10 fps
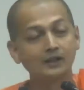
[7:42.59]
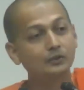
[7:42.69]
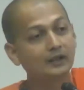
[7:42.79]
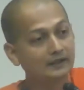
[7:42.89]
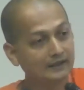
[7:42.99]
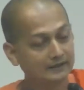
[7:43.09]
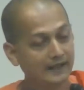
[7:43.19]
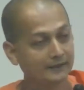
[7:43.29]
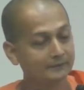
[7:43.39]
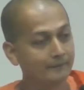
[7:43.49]
you can get
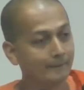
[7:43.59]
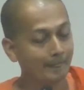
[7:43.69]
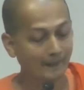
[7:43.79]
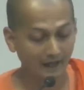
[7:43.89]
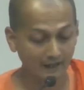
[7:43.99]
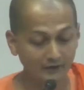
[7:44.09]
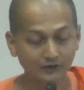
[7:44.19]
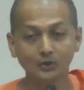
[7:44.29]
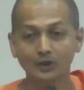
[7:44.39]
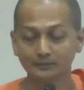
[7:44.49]
that, and
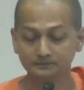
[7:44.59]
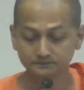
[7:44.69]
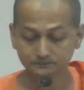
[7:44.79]
so on.